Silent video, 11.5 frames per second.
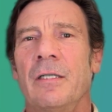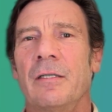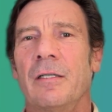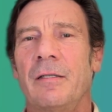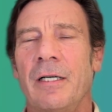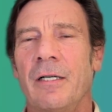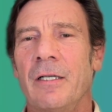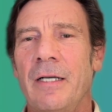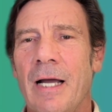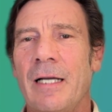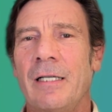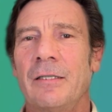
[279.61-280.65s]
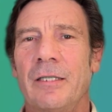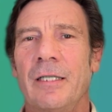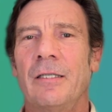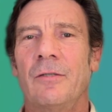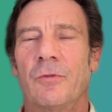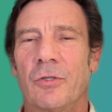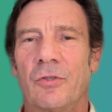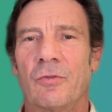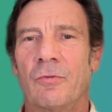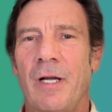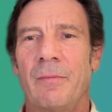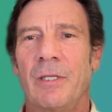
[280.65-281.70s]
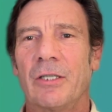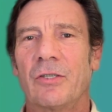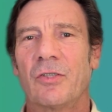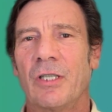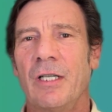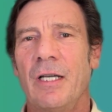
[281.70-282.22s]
that they are not intended for ceramics,